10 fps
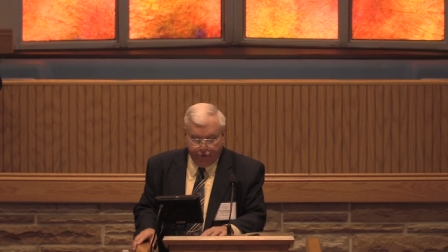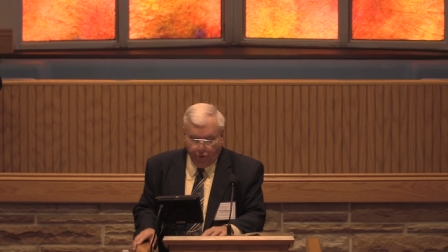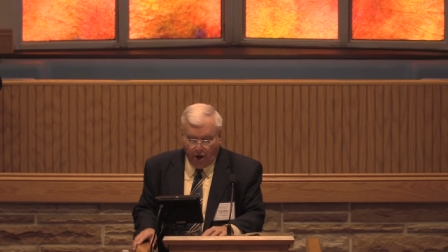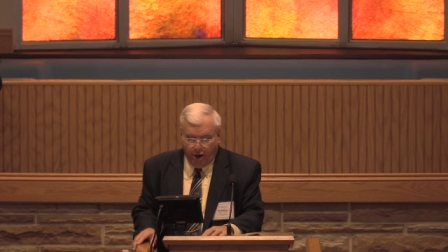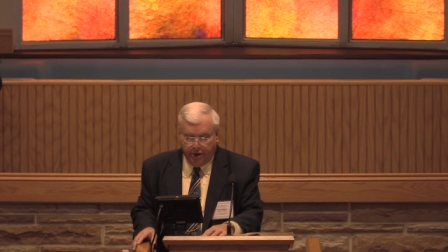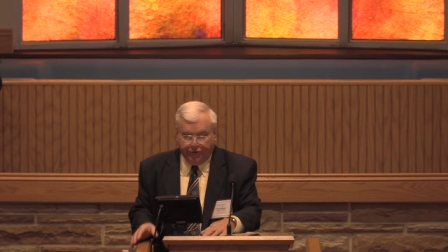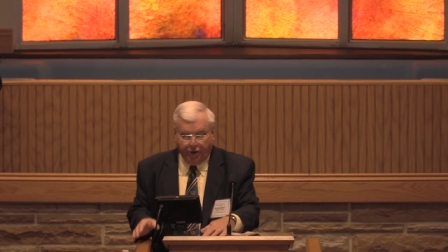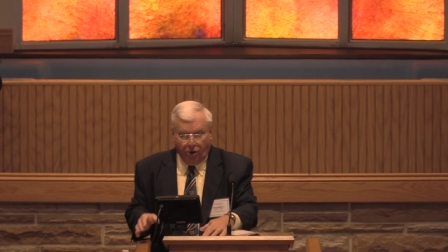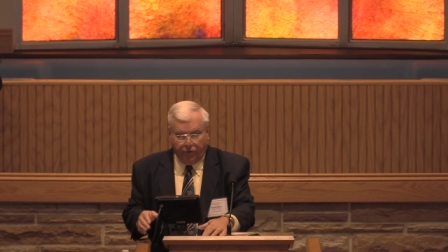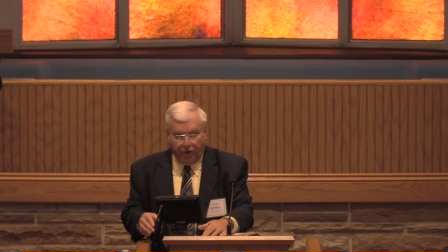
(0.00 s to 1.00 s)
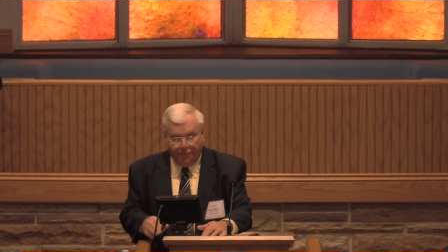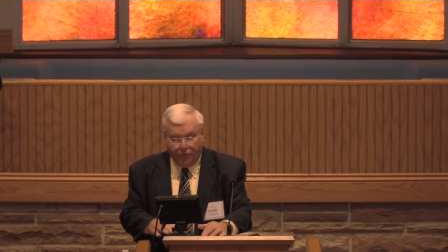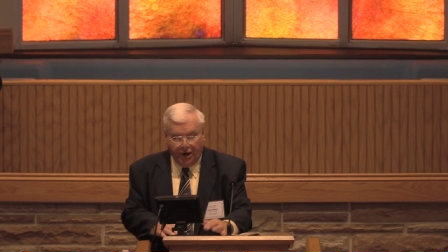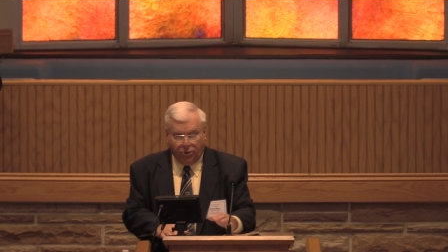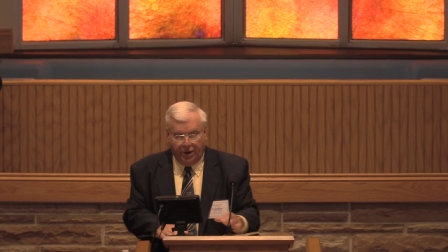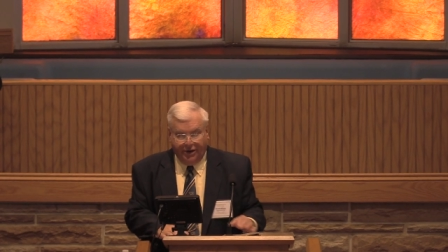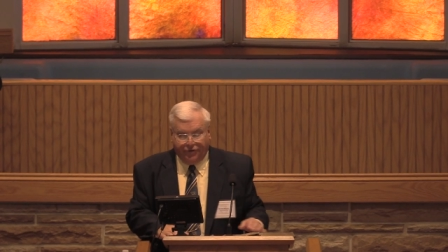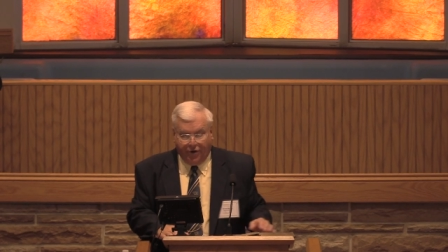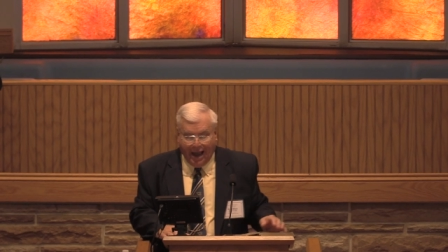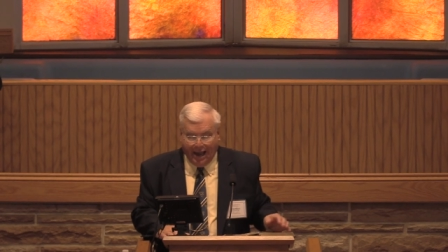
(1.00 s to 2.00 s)
True hearted souls are frequently
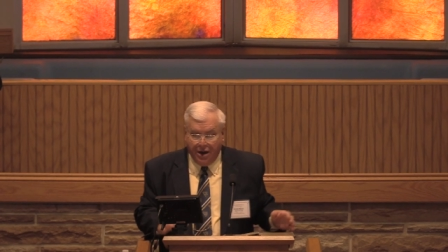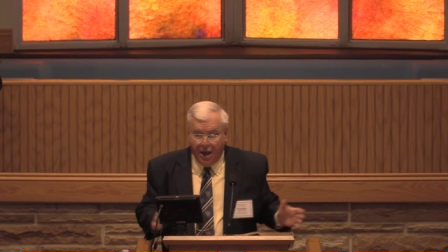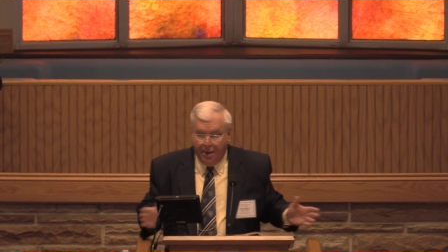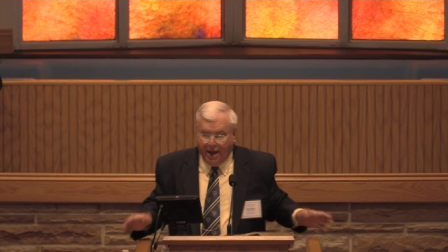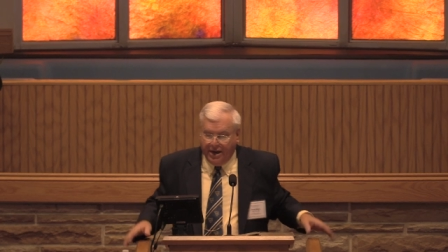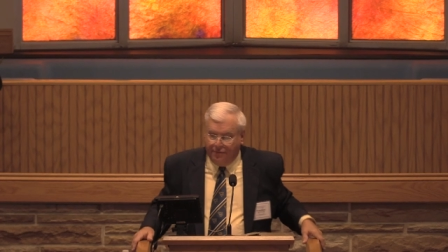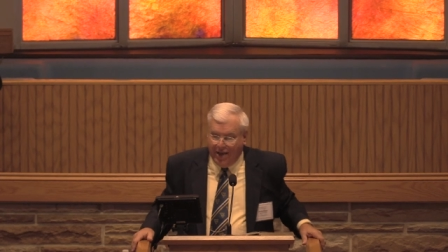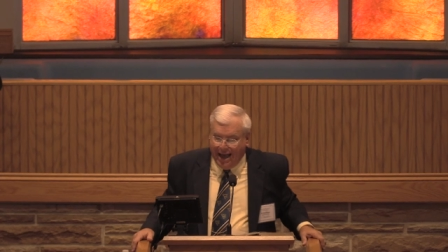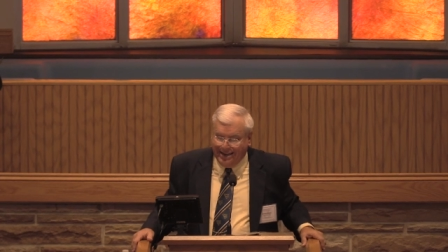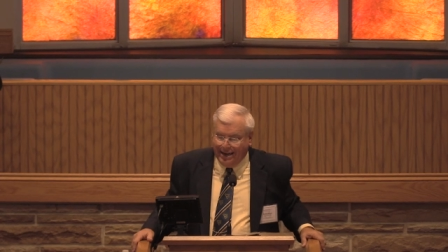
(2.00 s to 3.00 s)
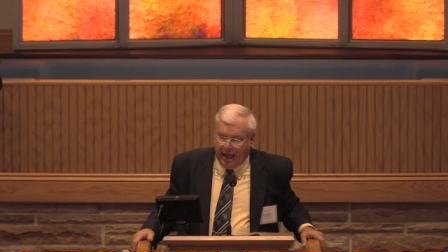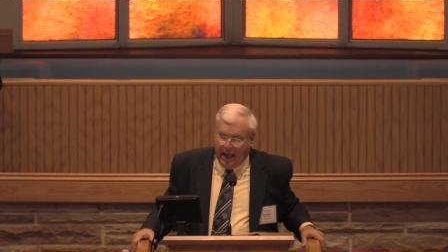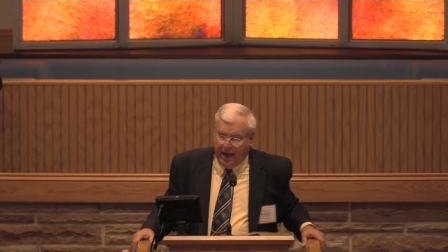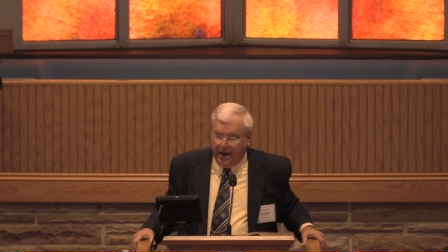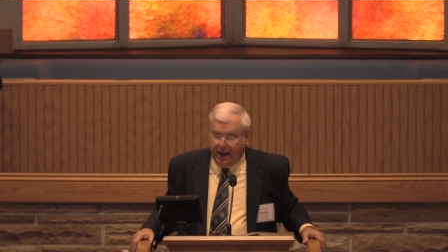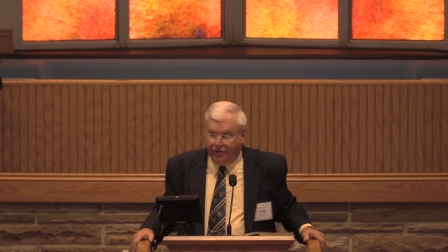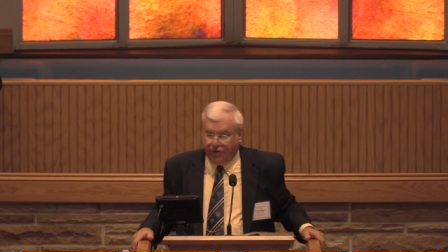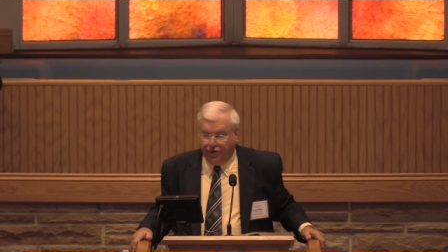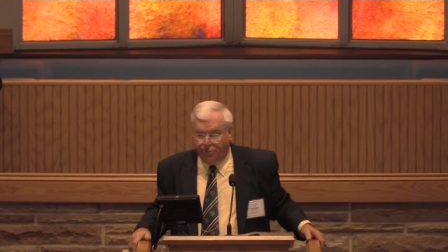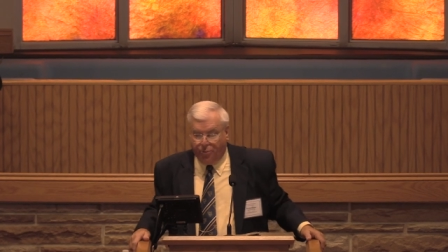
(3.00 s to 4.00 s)
tried by divine delay in
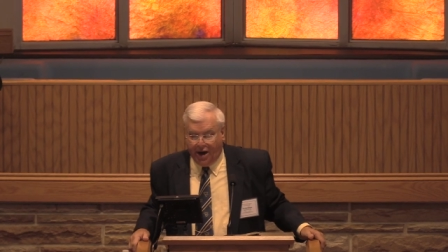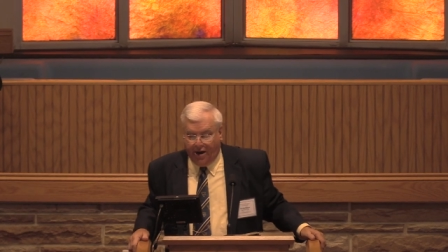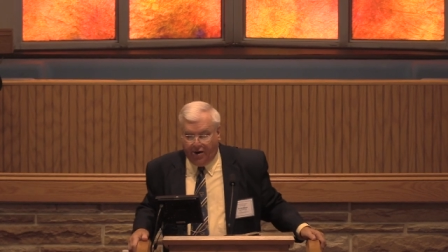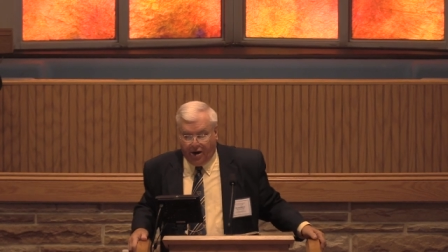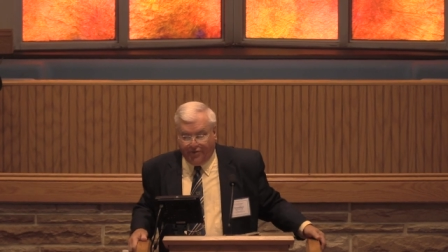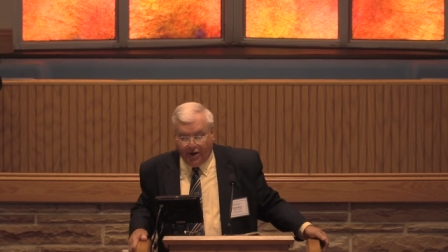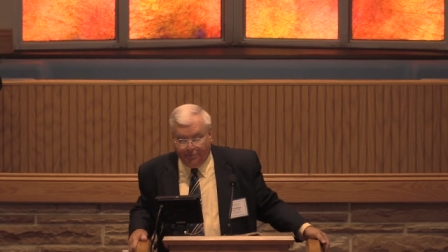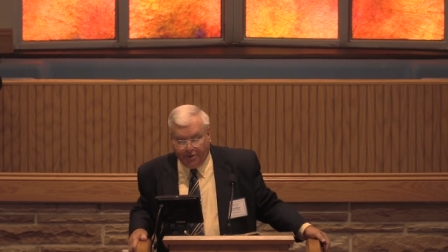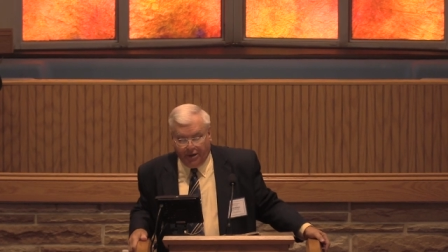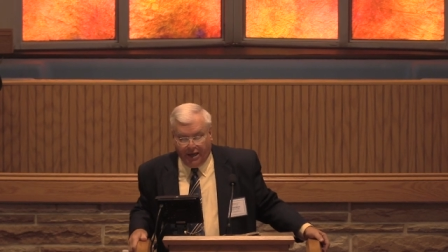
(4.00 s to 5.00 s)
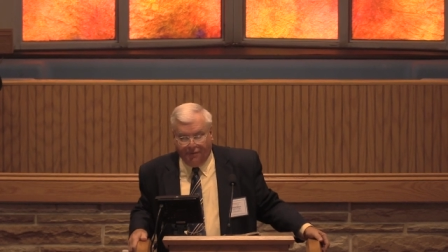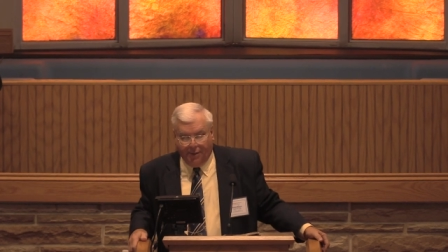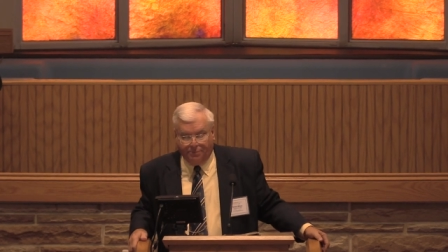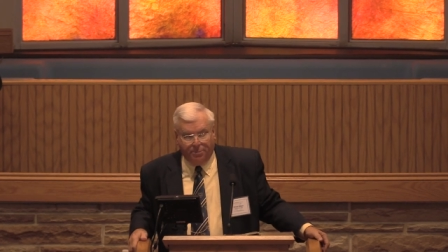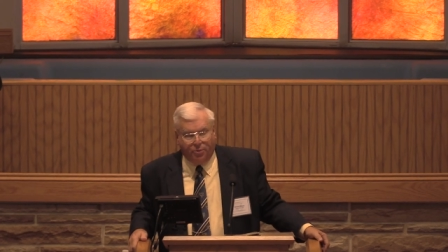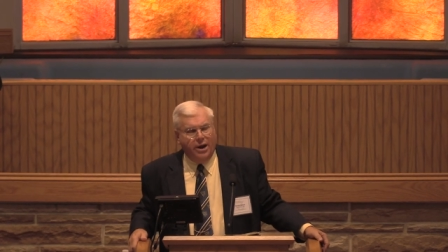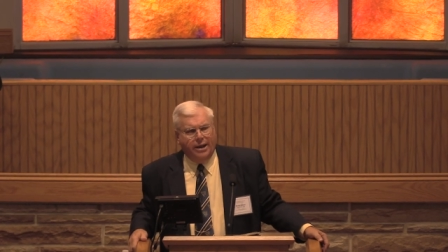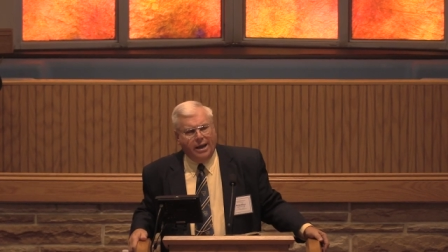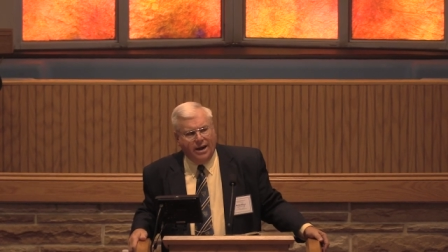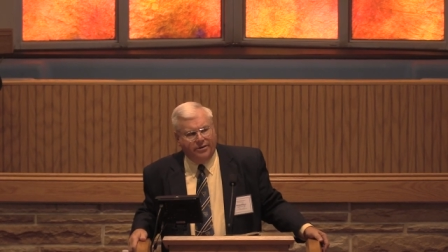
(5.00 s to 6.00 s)
answer to prayer and are tempted to give up the
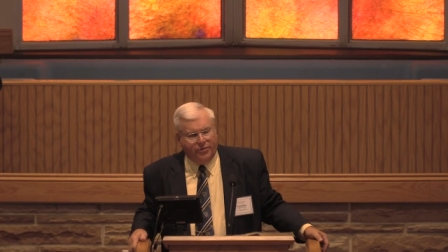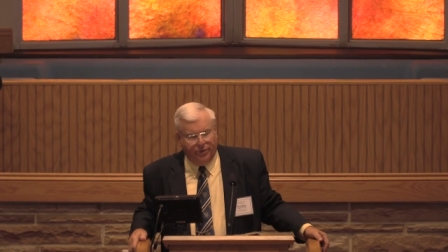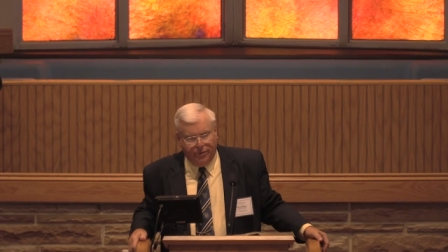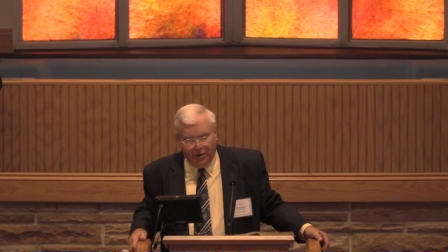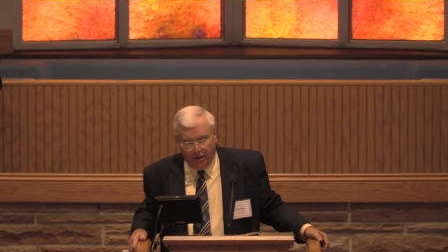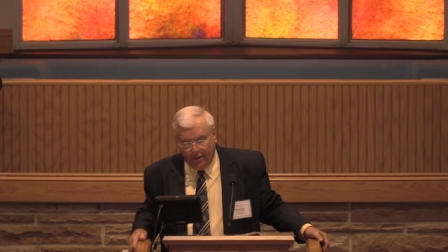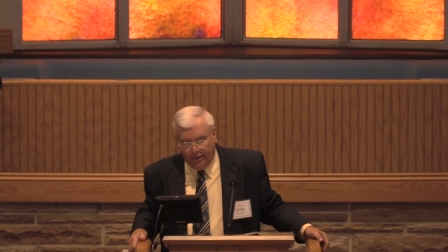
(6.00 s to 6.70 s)
praying attitude.